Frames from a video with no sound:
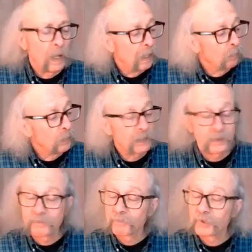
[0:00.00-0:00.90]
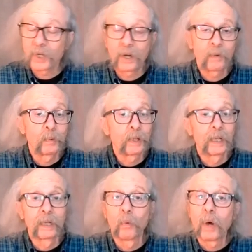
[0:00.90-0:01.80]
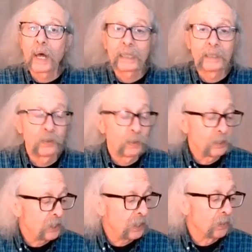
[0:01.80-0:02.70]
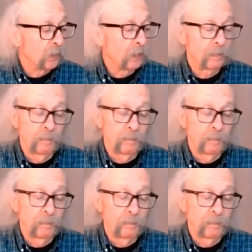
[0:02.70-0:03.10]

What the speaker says: we could start with a little walk into a G chord.